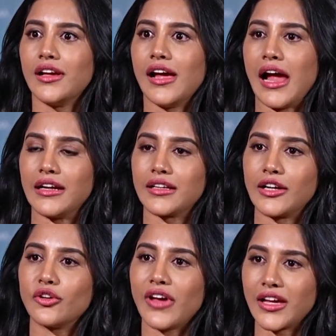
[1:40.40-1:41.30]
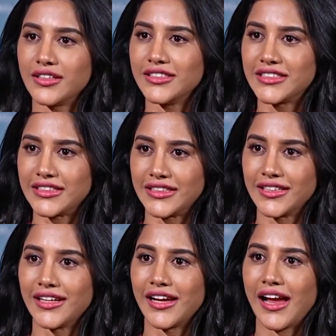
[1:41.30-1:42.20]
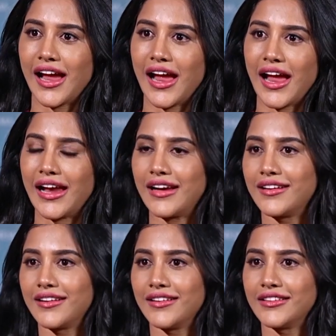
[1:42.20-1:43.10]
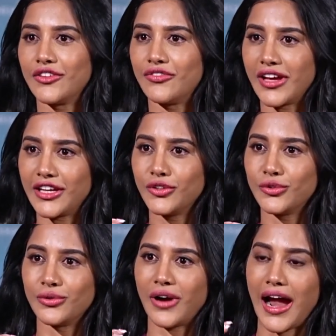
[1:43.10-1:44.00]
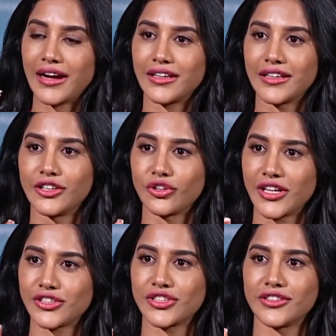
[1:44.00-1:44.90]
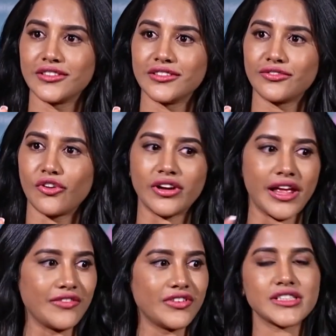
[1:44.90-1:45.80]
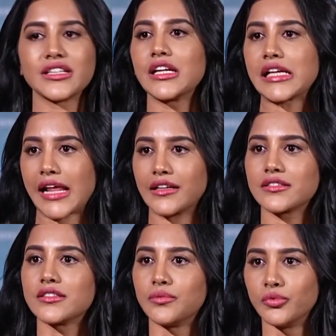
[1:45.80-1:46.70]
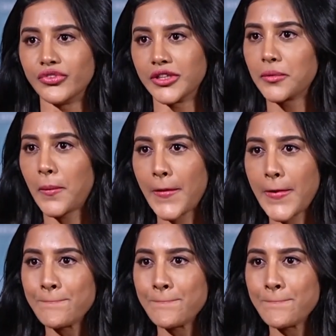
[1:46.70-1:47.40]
and the kind of energy and the way you had that intonation for every single characters in the movie. Mm.